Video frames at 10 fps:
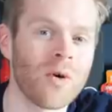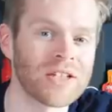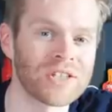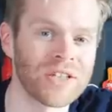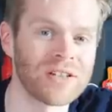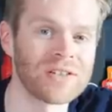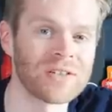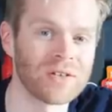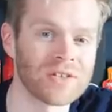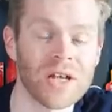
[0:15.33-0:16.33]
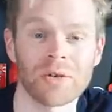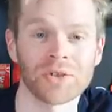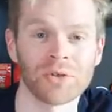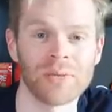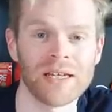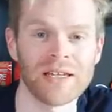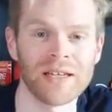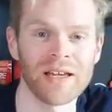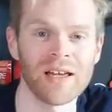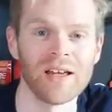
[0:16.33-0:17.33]
questions on social
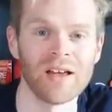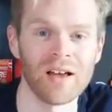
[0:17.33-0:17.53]
media,